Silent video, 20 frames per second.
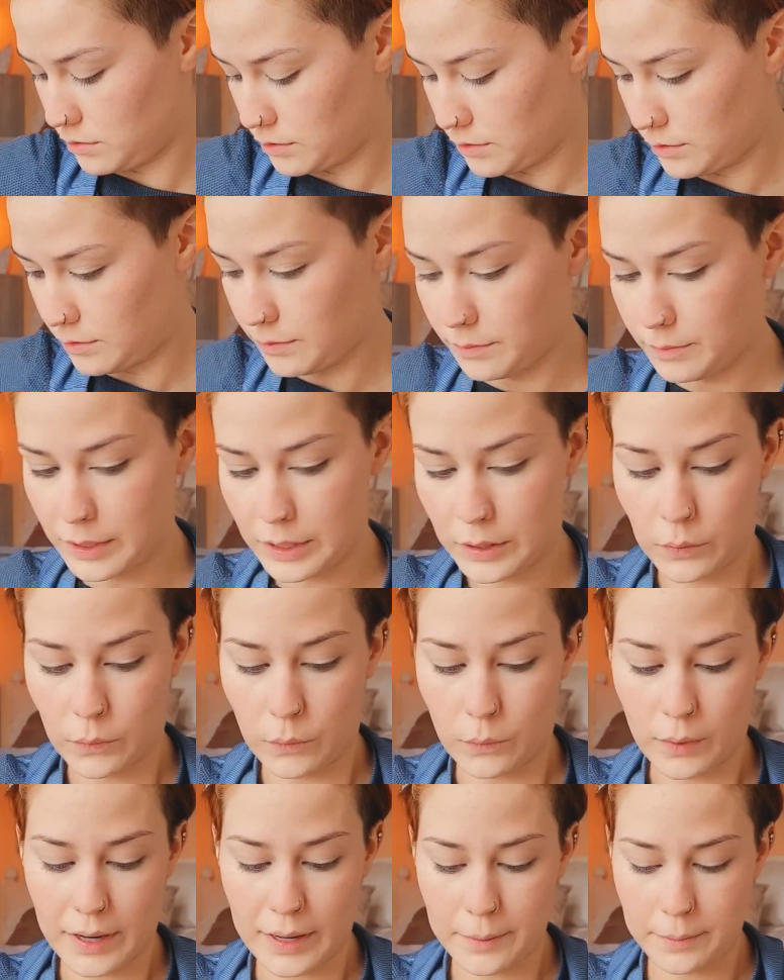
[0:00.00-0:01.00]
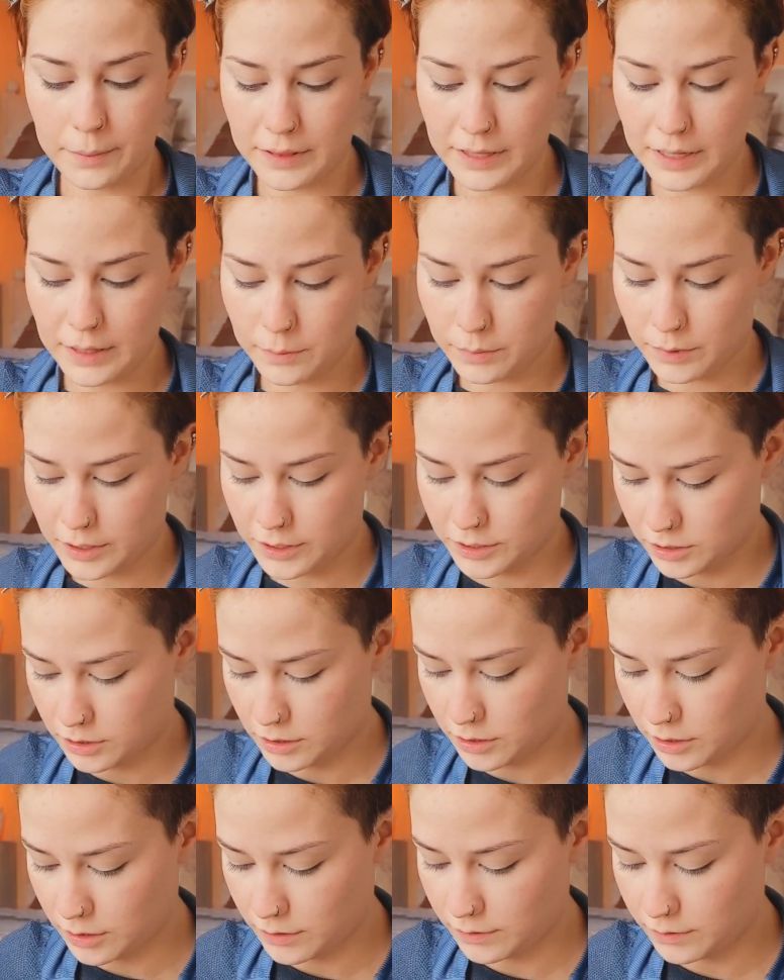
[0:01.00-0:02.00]
going to wipe that brush
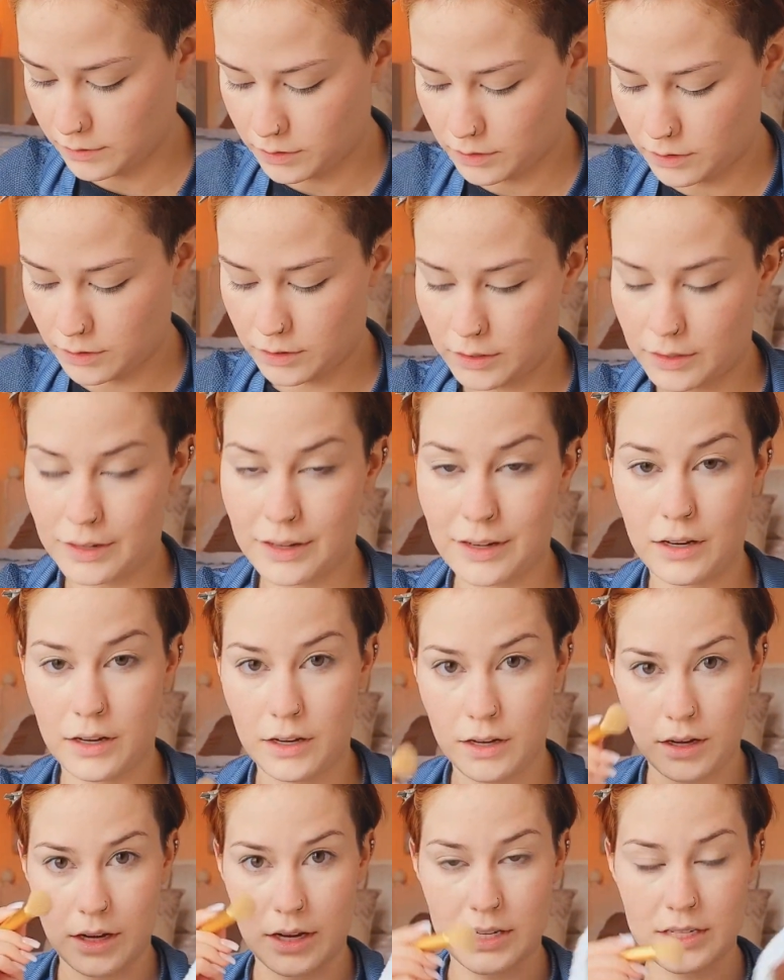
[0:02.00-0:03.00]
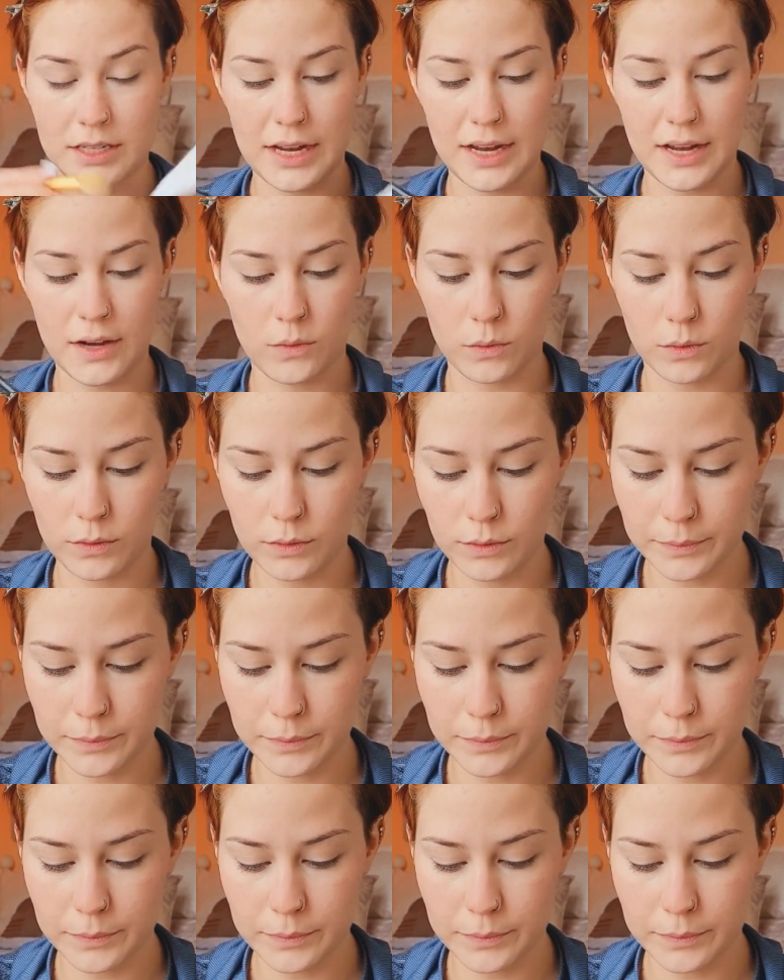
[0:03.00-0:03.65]
off on a towel